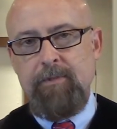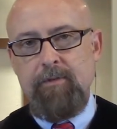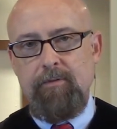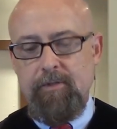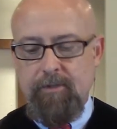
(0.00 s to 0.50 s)

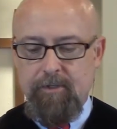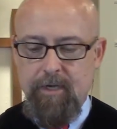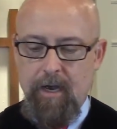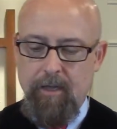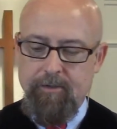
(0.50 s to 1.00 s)
So, this is
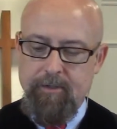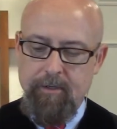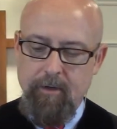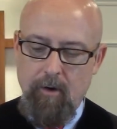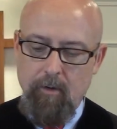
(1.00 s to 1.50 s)
God's
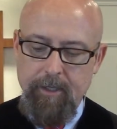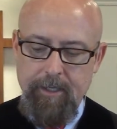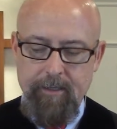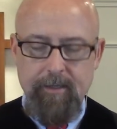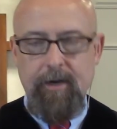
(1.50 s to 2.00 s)

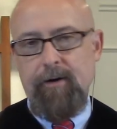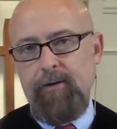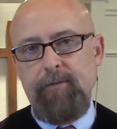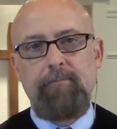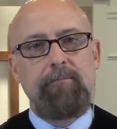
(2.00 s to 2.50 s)
holy,
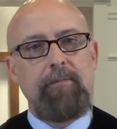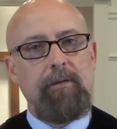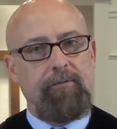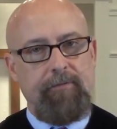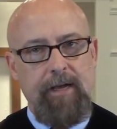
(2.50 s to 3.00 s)
inerrant,
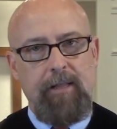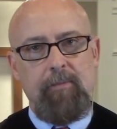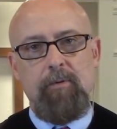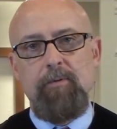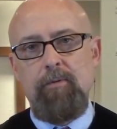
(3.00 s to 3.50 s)

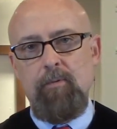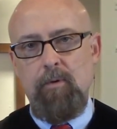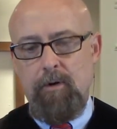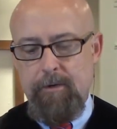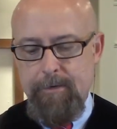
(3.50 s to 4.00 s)
infallible
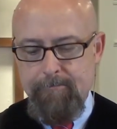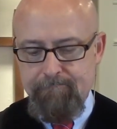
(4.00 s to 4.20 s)
word.